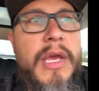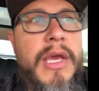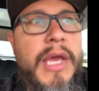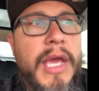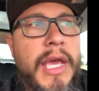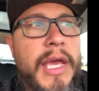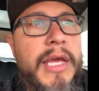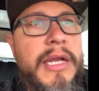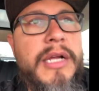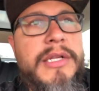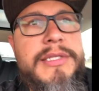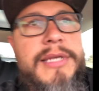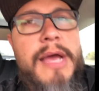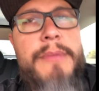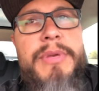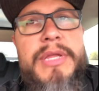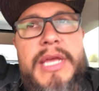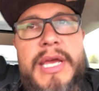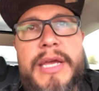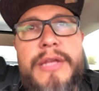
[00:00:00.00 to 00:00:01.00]
and on
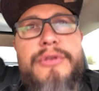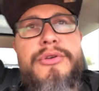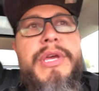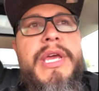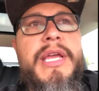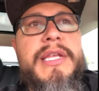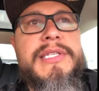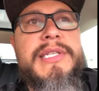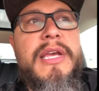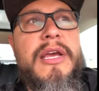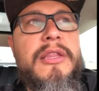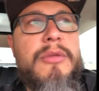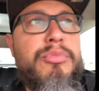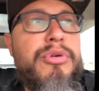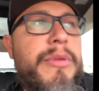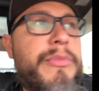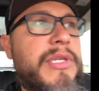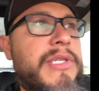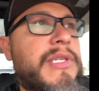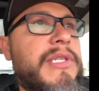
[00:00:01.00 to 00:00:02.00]
top of that, you can't stay on the
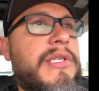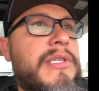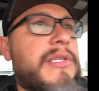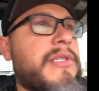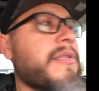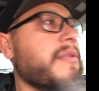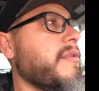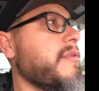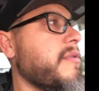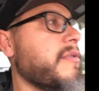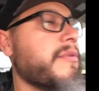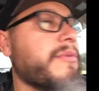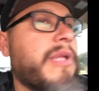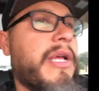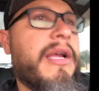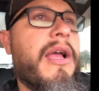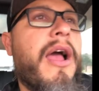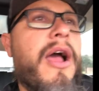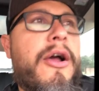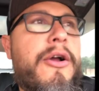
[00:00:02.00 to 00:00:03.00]
premises. So we're
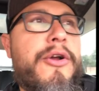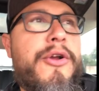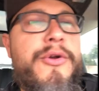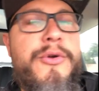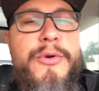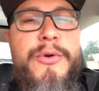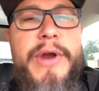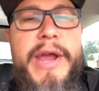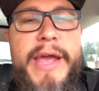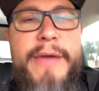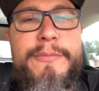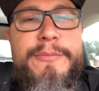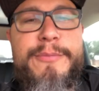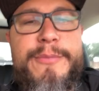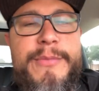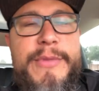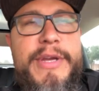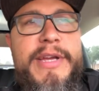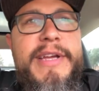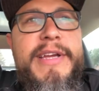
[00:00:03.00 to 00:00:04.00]
like, oh crap.
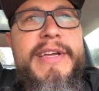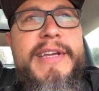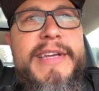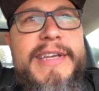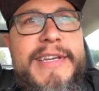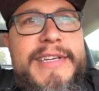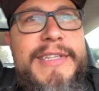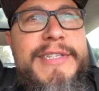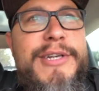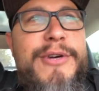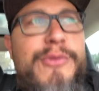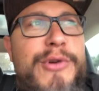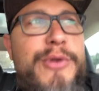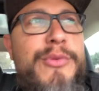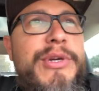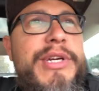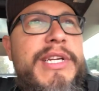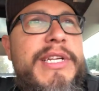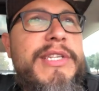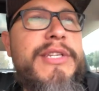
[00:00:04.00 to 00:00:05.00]
You know, what are
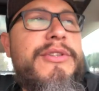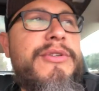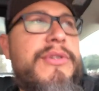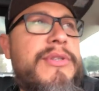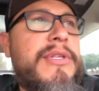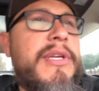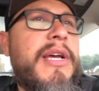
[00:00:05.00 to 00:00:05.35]
we gonna do?